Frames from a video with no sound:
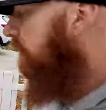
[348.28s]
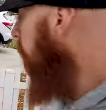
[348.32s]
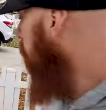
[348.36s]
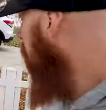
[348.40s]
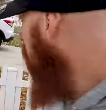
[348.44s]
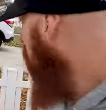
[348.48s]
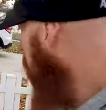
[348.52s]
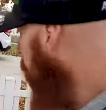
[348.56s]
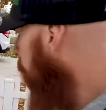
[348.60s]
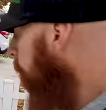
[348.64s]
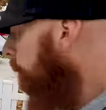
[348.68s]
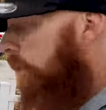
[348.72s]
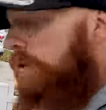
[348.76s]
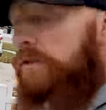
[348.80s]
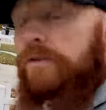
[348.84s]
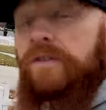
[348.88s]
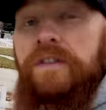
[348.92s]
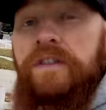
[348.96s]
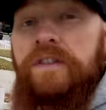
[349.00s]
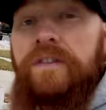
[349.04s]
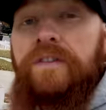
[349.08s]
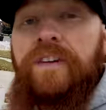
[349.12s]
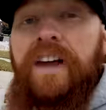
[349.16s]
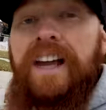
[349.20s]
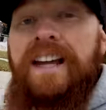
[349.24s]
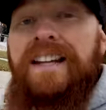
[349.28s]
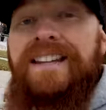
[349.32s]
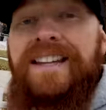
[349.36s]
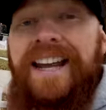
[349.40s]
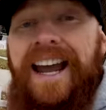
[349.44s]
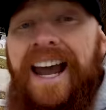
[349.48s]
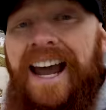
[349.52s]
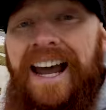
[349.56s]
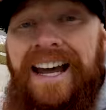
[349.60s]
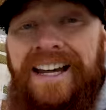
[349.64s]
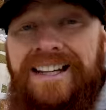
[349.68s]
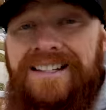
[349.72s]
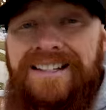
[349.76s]
Now, the compost is
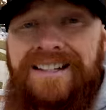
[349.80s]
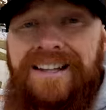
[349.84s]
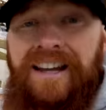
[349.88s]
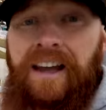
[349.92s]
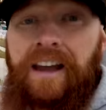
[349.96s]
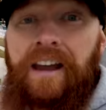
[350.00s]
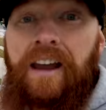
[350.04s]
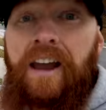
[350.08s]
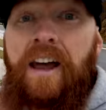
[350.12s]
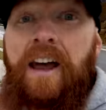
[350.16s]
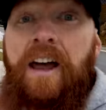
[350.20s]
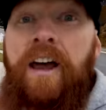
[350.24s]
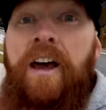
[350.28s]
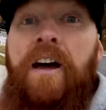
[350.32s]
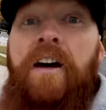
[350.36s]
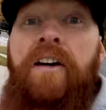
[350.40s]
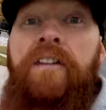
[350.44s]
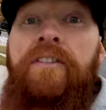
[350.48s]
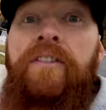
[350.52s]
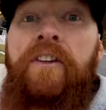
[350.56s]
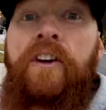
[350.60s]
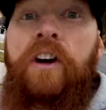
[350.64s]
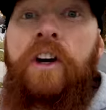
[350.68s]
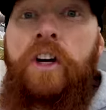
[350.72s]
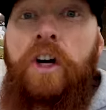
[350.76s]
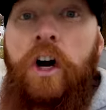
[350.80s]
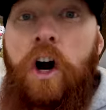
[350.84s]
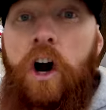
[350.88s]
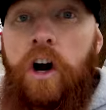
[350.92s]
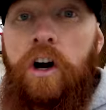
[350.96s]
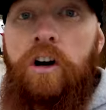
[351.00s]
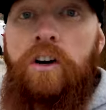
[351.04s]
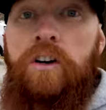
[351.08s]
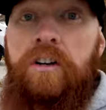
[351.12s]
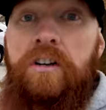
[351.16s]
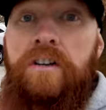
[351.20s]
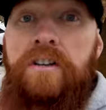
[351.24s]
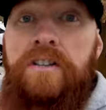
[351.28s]
fantastic for
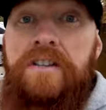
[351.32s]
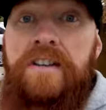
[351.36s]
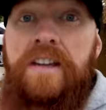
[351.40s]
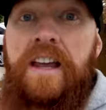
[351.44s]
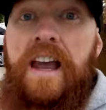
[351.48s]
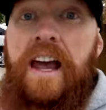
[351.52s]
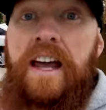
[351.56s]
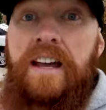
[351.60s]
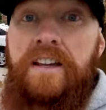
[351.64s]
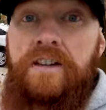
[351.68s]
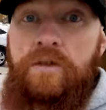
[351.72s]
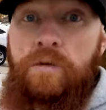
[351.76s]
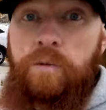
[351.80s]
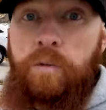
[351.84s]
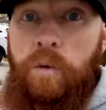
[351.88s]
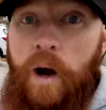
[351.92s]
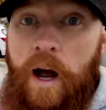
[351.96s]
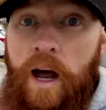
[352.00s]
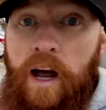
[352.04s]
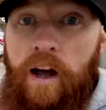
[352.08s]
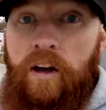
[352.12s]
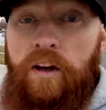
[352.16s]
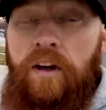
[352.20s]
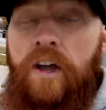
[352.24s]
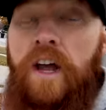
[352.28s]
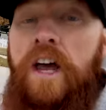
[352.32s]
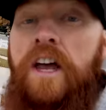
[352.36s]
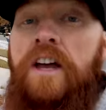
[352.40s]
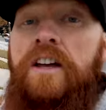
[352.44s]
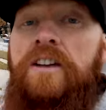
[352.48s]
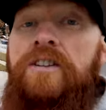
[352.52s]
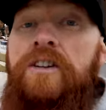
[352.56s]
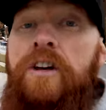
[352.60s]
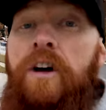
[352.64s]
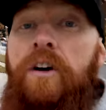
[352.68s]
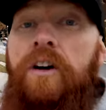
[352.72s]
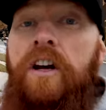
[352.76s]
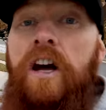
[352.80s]
gardens as well.
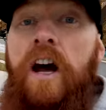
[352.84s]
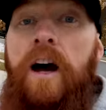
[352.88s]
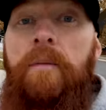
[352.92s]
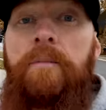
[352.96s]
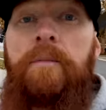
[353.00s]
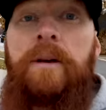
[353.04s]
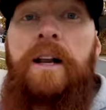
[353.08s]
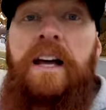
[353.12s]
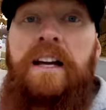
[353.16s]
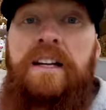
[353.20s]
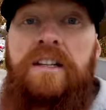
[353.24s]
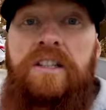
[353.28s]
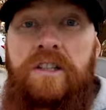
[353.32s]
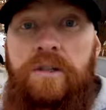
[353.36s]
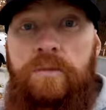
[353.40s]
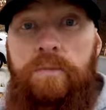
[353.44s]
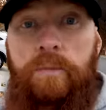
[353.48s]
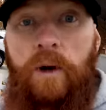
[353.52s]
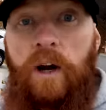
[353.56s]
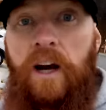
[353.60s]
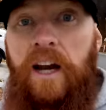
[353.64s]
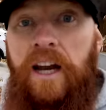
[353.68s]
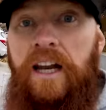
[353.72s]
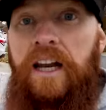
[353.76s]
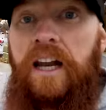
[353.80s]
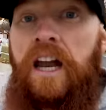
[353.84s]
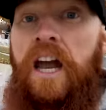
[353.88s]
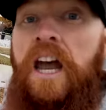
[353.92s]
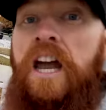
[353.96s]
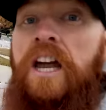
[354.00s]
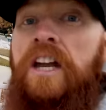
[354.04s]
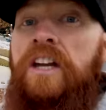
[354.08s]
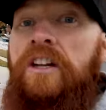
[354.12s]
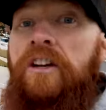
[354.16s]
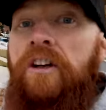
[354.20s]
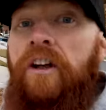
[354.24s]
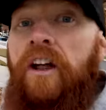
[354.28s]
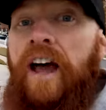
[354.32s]
So come next spring,
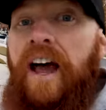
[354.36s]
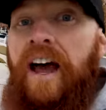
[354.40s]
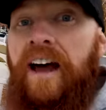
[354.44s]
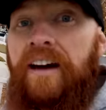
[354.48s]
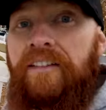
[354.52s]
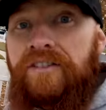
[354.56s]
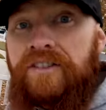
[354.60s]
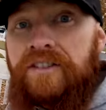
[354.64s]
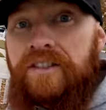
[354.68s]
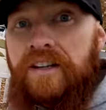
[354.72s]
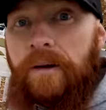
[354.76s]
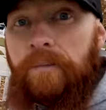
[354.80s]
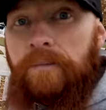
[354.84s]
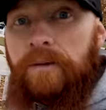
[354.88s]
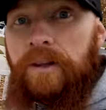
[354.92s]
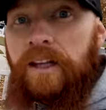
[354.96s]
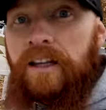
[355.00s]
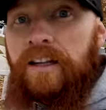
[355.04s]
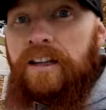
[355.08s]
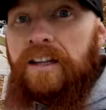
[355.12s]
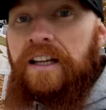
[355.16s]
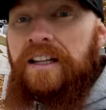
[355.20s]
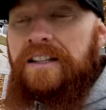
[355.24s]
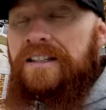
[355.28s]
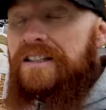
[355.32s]
you'll have something